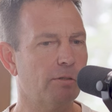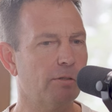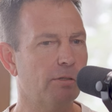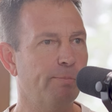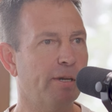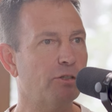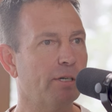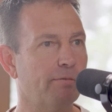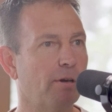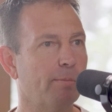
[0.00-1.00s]
they're
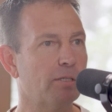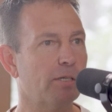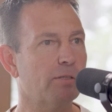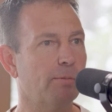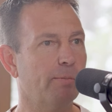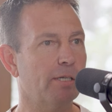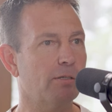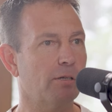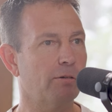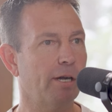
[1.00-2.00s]
measuring from a system
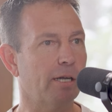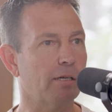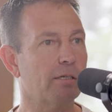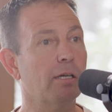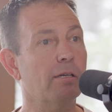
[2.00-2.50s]
based on credit,